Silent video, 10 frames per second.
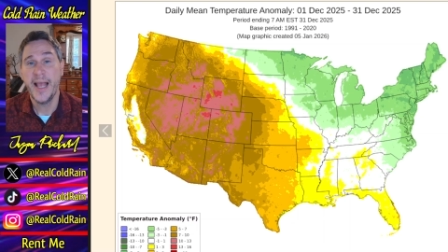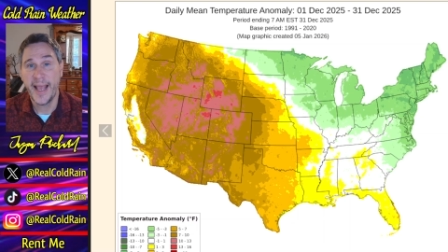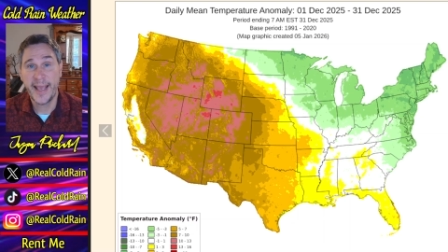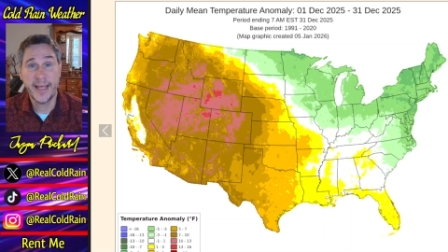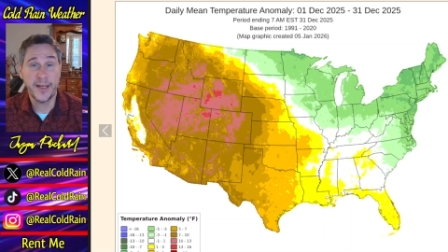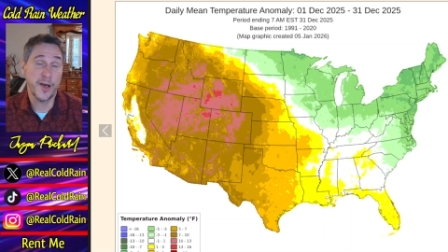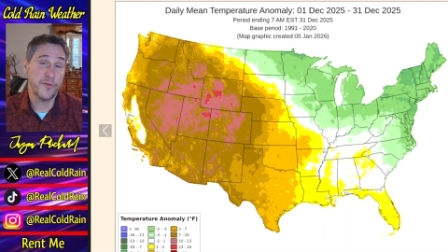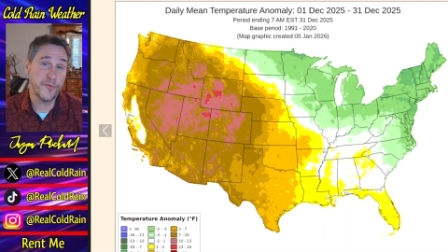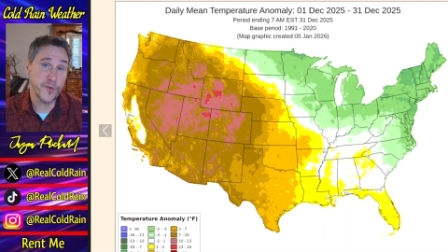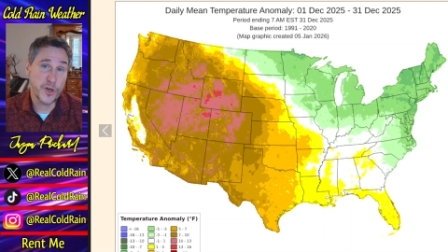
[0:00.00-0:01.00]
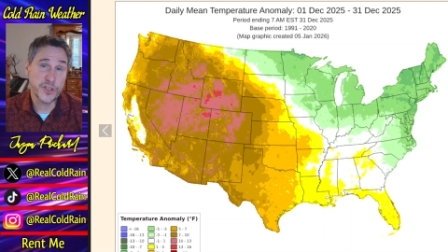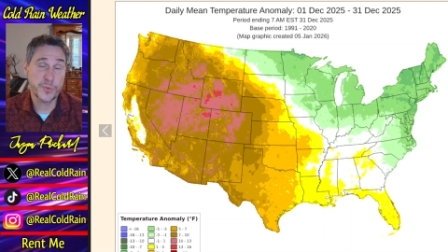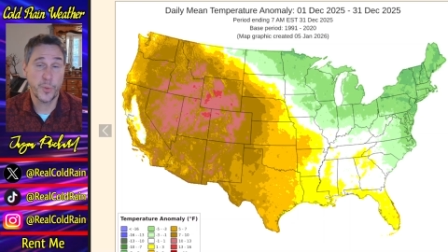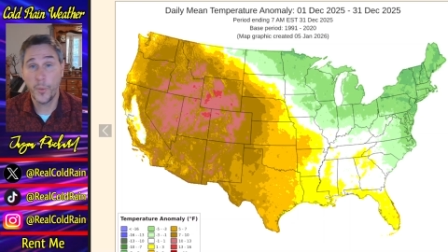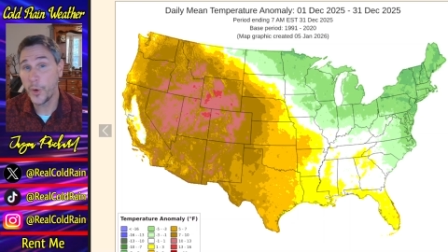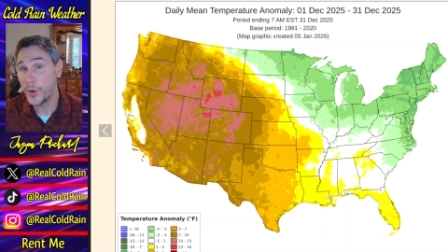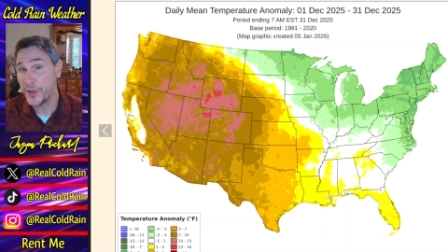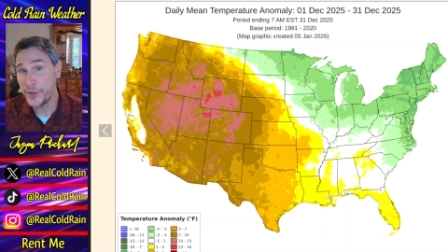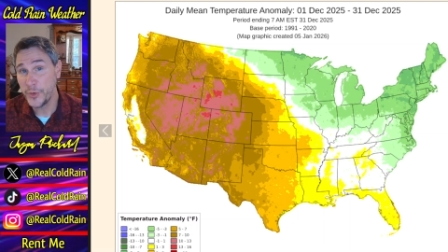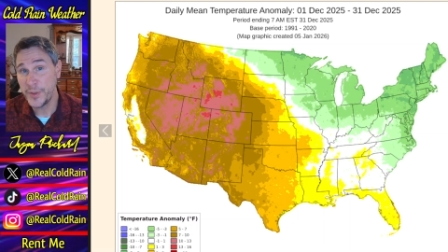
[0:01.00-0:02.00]
And first, what we're going to
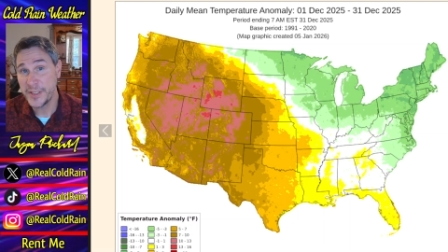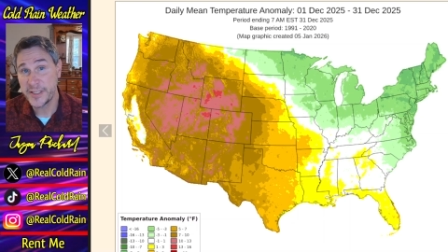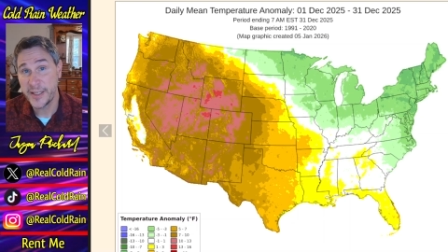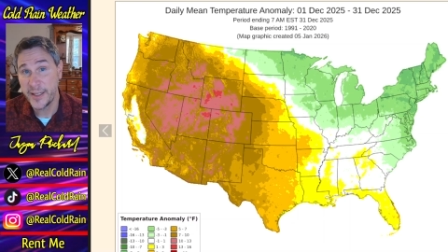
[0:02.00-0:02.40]
do is